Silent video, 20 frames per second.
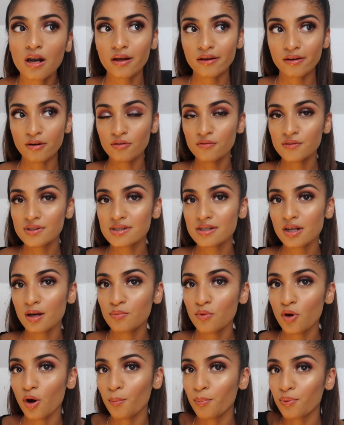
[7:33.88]
Like, obviously
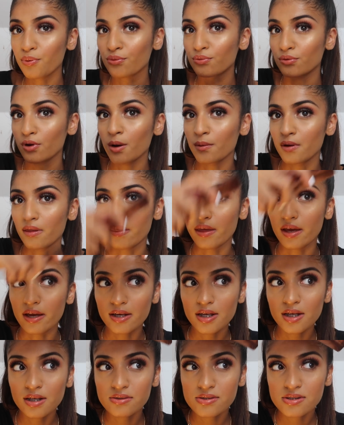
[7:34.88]
I'm not a pro at
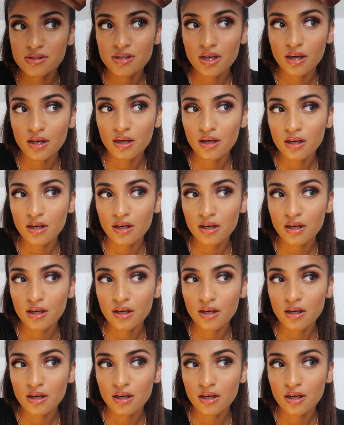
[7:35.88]
this